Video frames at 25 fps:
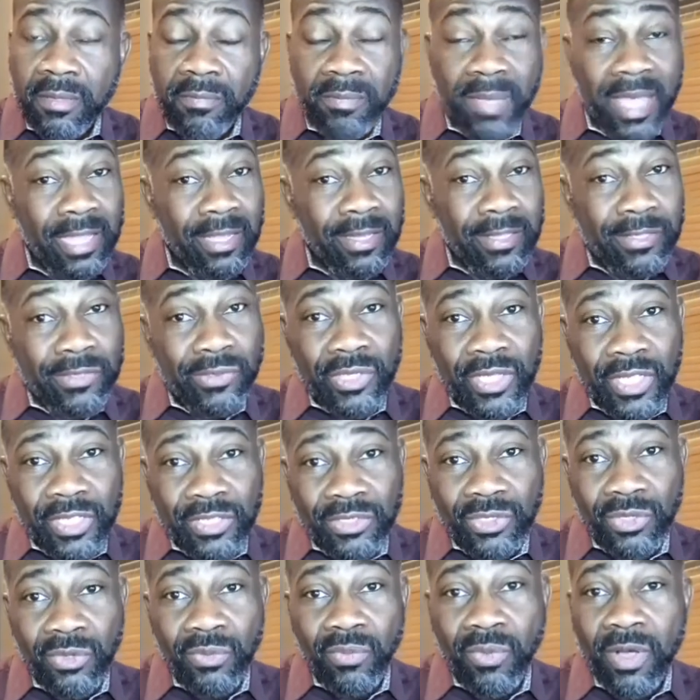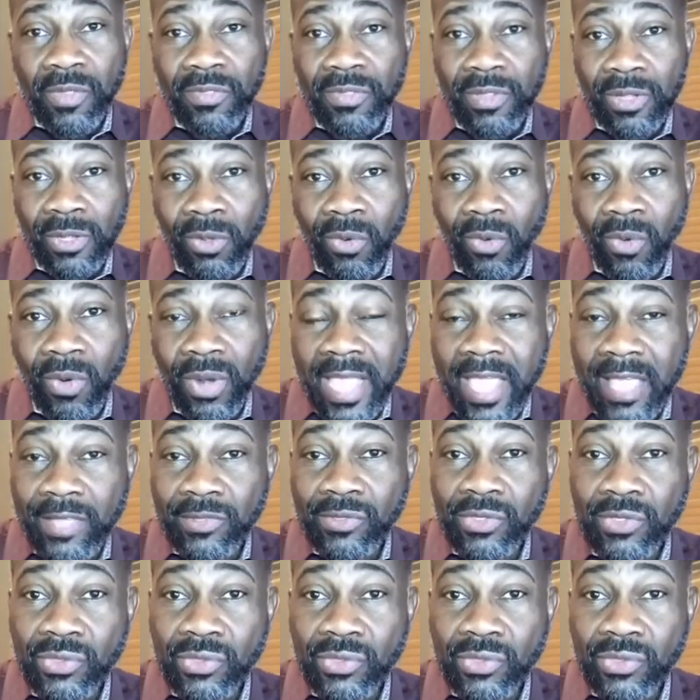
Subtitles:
by listening to what the Lord has